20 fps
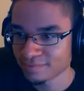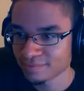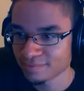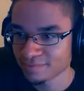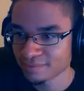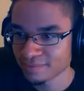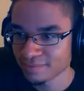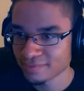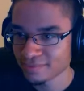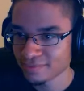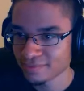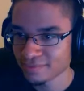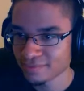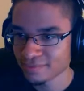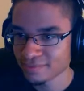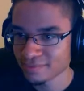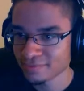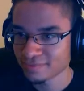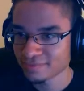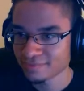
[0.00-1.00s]
And this one
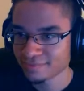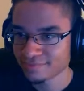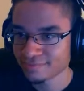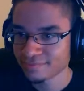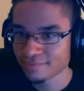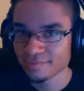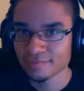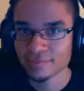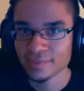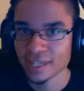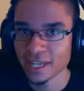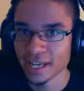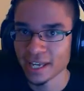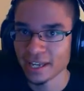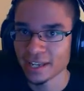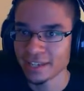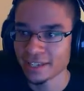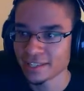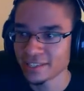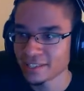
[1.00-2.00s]
is terrible. Yeah,
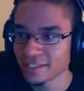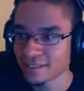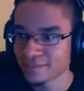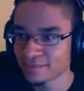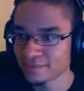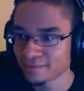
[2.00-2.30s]
it is.